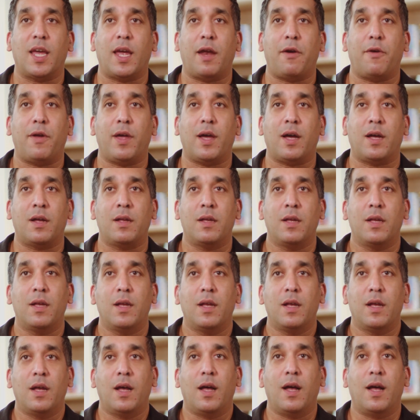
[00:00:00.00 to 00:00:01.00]
area,
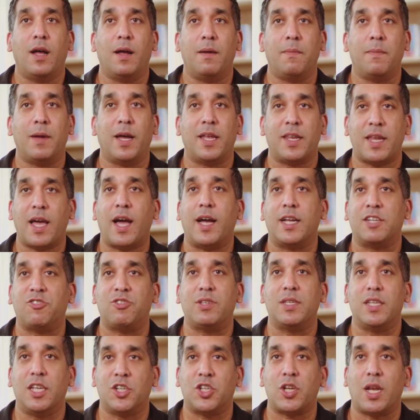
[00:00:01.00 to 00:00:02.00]
and that
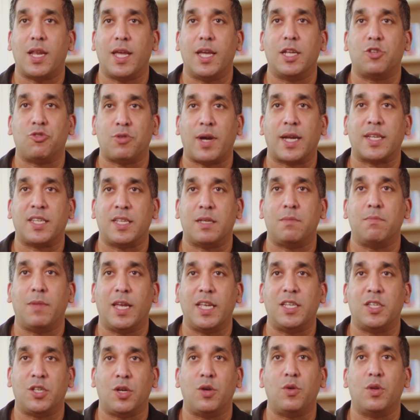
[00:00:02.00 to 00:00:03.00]
initially attracted
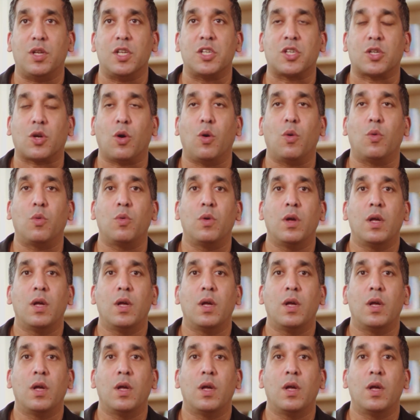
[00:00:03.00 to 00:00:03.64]
me to the school.